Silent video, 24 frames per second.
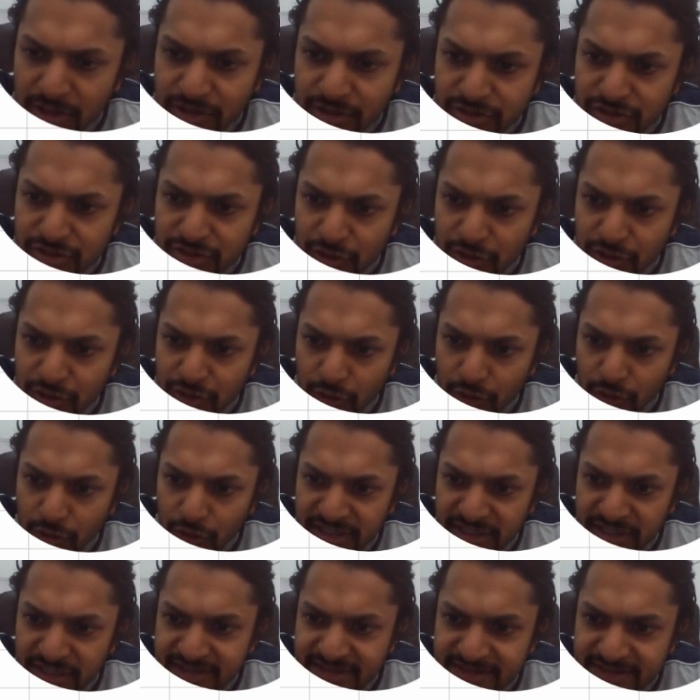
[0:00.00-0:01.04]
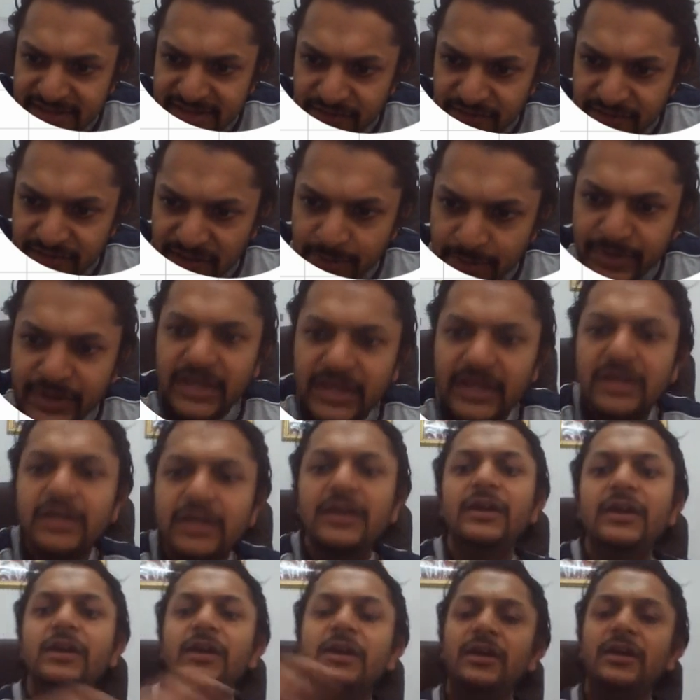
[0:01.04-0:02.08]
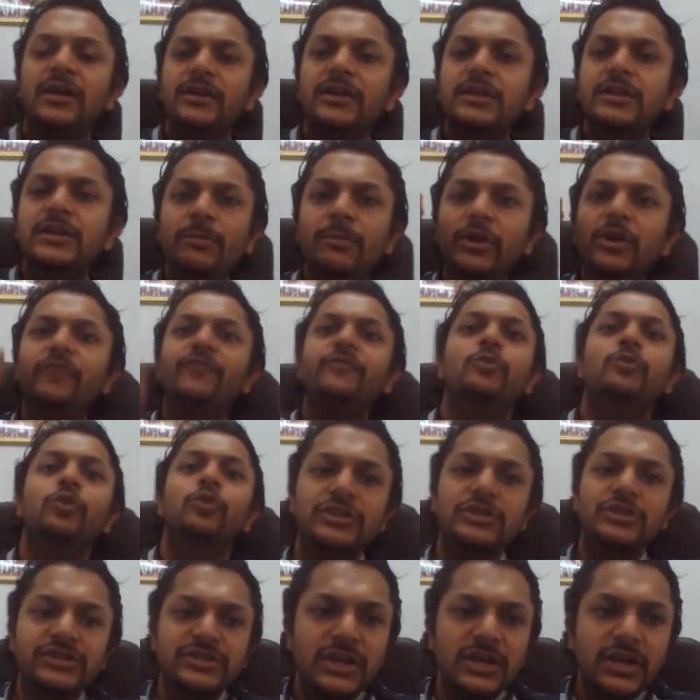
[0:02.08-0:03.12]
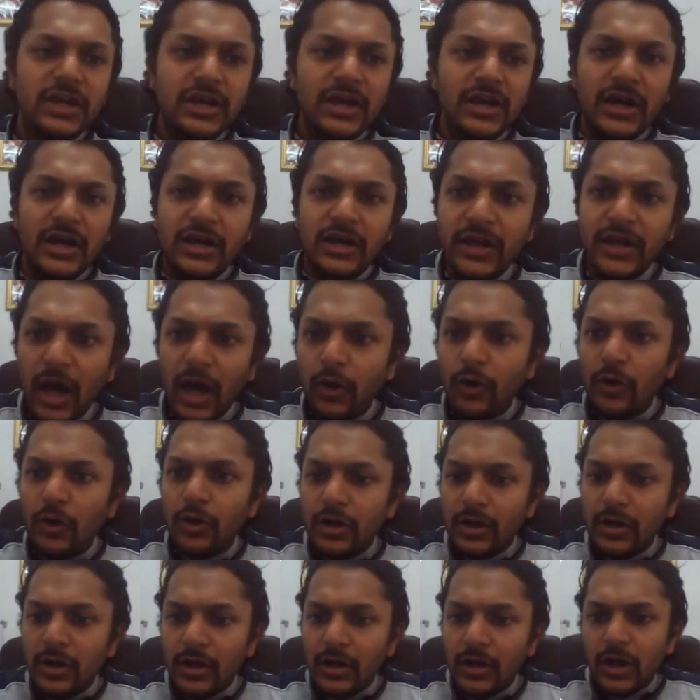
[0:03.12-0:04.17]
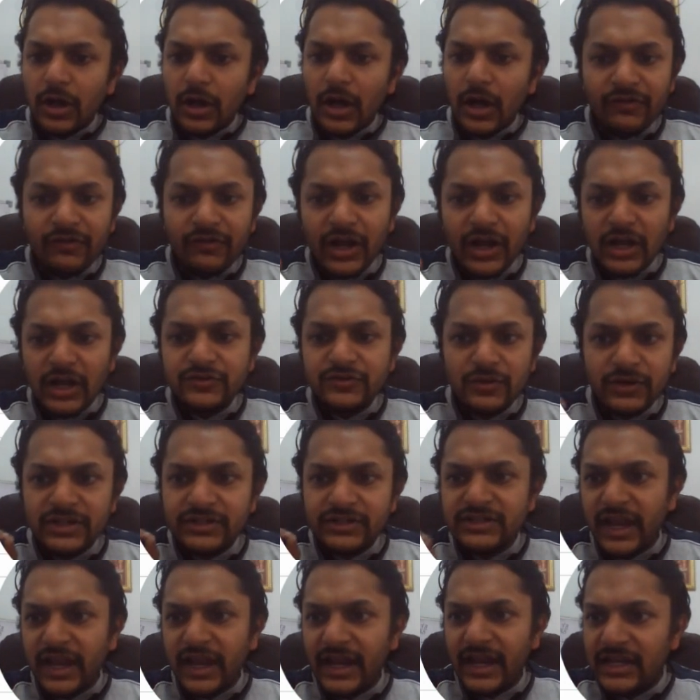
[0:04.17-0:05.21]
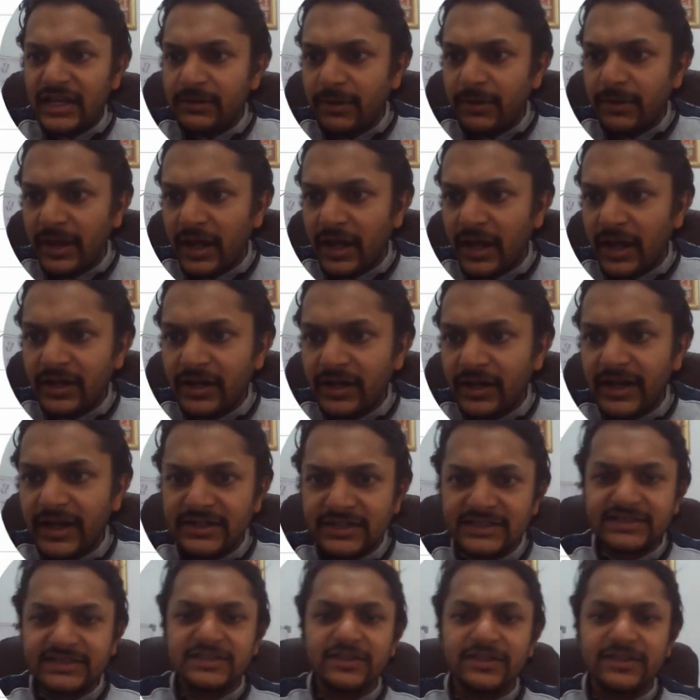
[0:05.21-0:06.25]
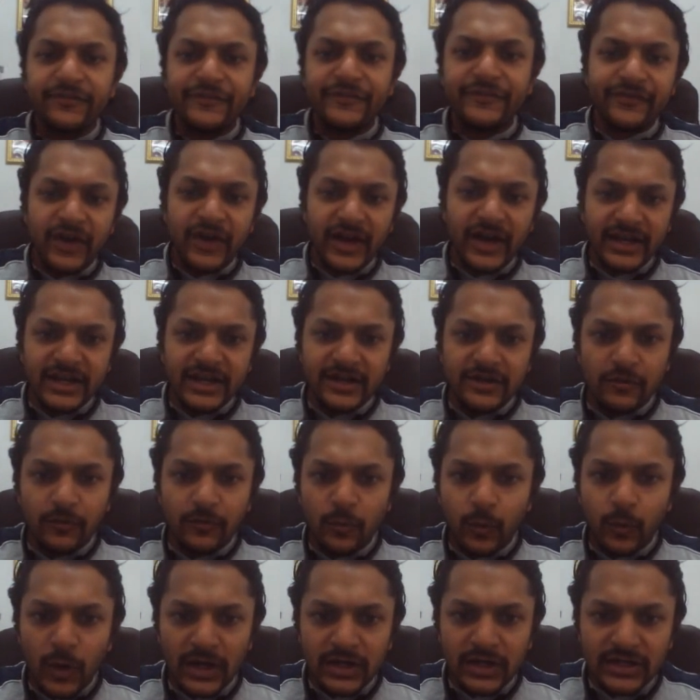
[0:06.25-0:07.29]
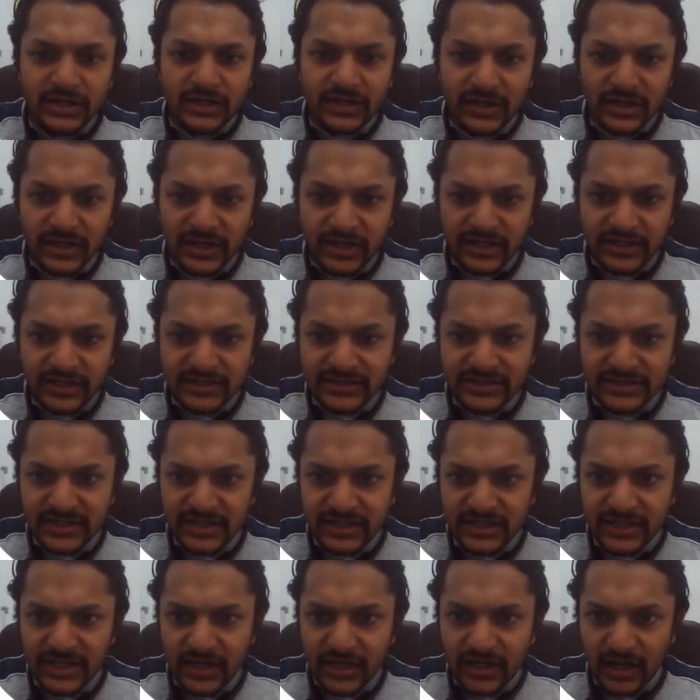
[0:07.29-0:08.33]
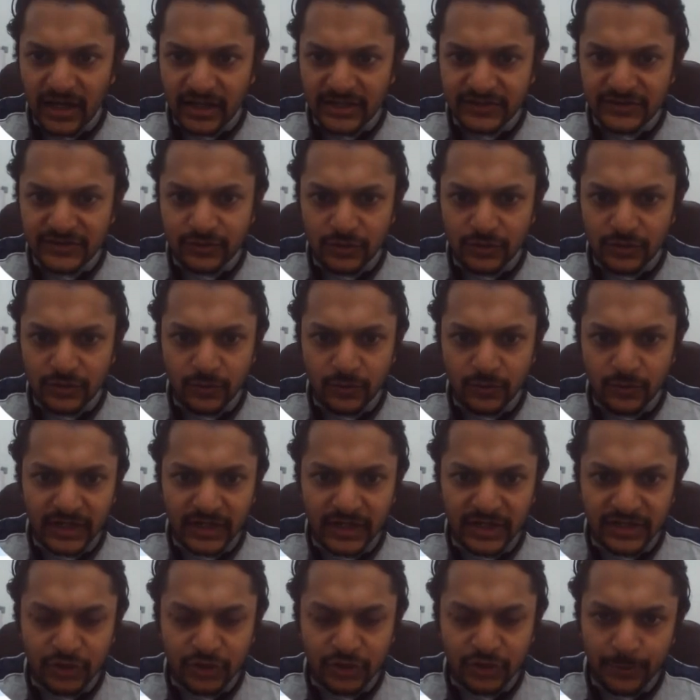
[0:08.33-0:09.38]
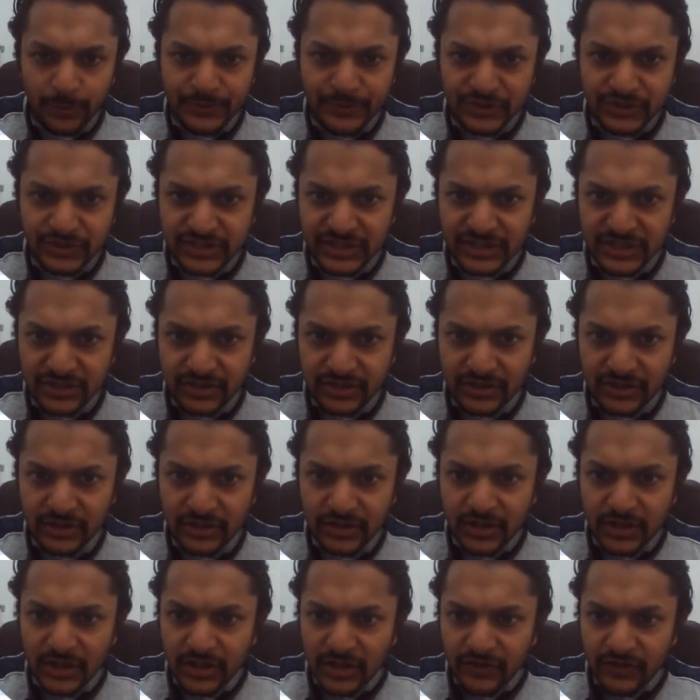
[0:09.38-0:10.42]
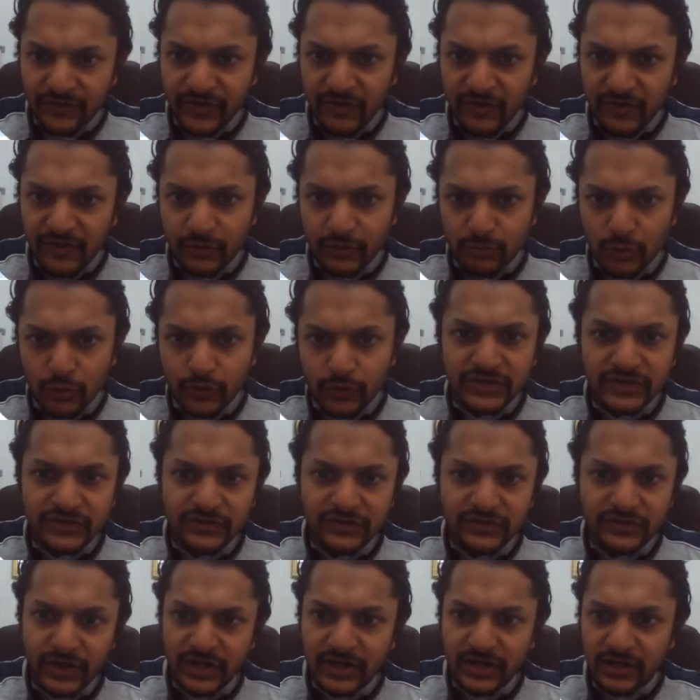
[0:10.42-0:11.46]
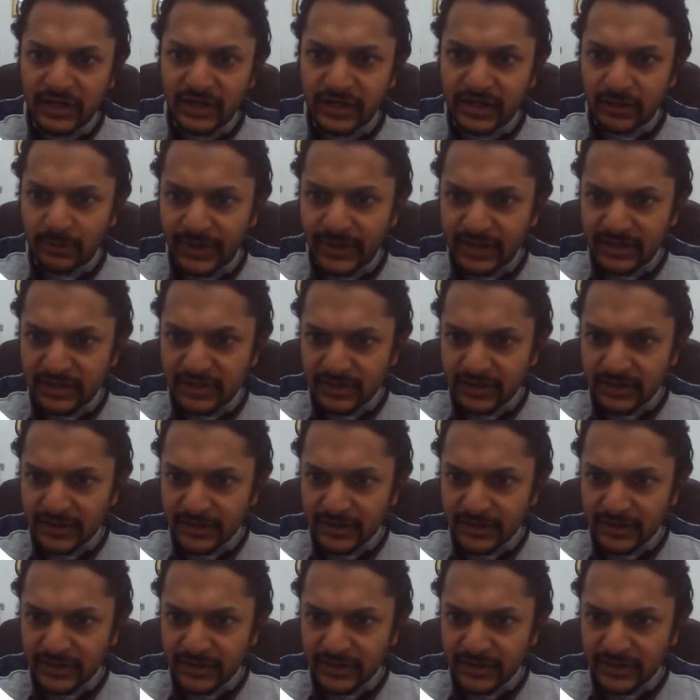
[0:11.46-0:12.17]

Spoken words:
So this will be number of moles. Now, our answer is 80 by R. Let us find what is the answer. What are the options here? We have to move the screen a little bit.